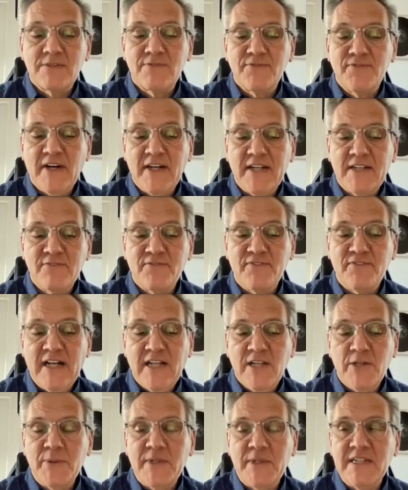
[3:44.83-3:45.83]
find
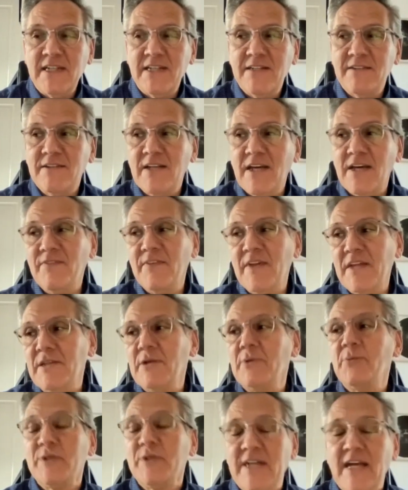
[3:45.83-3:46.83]
following, and then
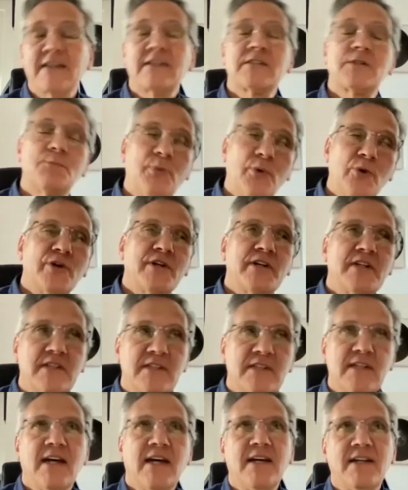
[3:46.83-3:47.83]
they would export
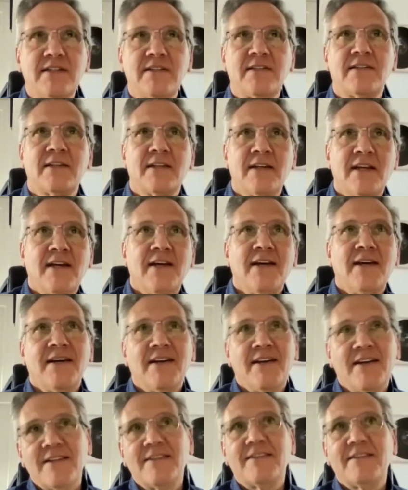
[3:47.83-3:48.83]
it, and
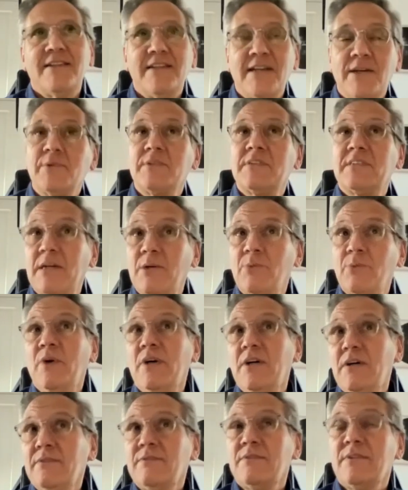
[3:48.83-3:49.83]
then they would say,
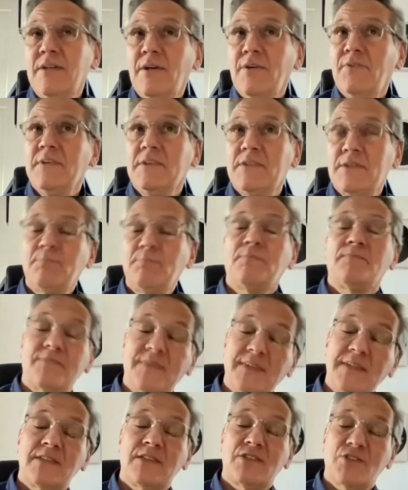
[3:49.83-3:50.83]
well,
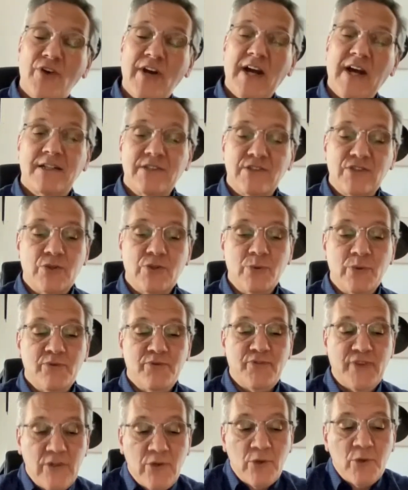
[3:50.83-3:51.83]
this track is doing
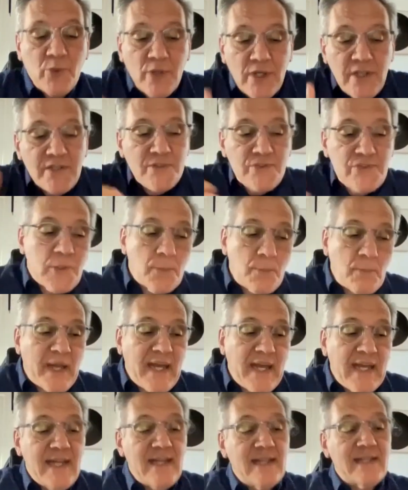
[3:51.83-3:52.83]
very well in
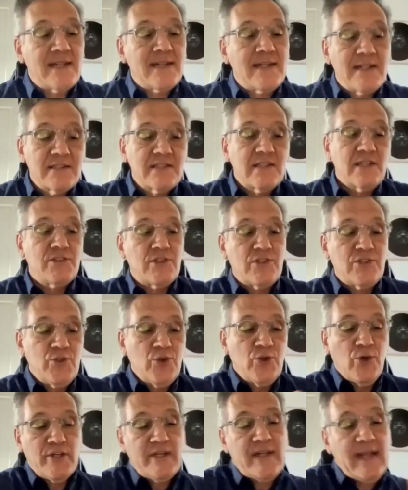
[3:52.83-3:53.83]
Japan and it's under
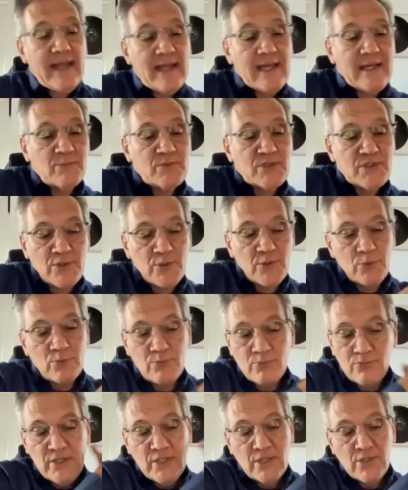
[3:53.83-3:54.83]
your name,
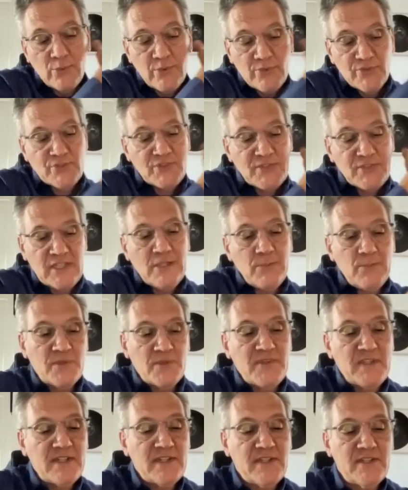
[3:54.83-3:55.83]
so we'll just keep
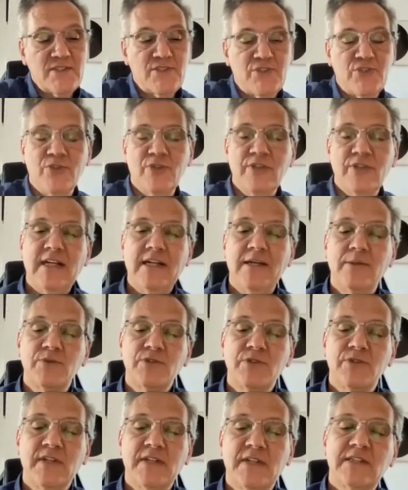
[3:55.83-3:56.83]
it there as your name.
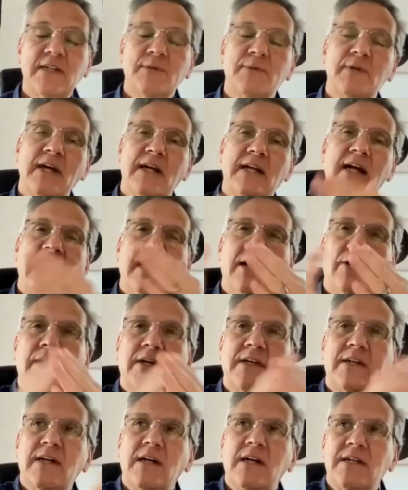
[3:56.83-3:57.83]
So that's kind of how
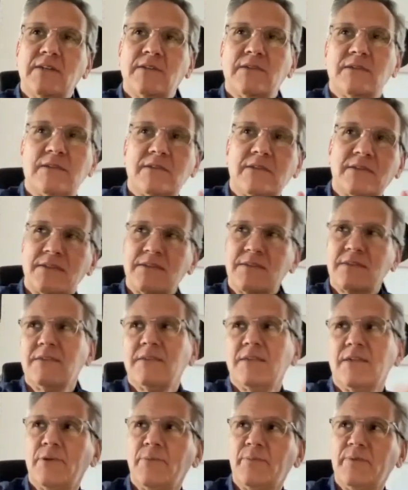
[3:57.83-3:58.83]
I got on a
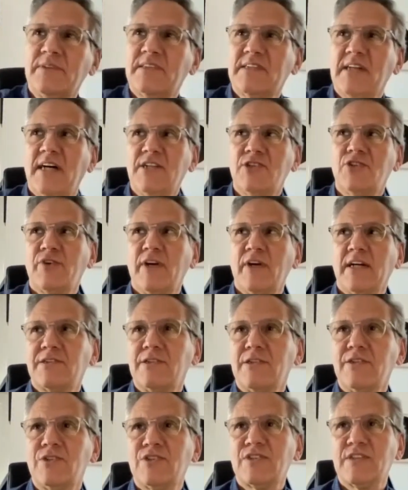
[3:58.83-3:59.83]
little bit
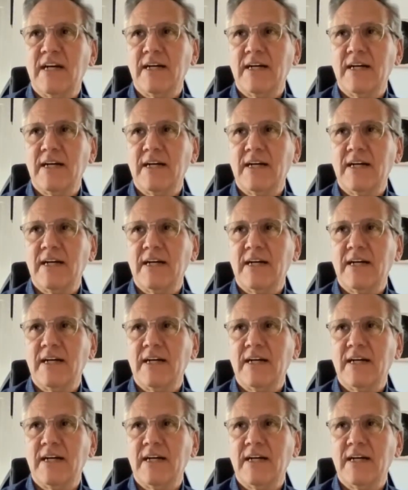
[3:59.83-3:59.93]
sidetracked each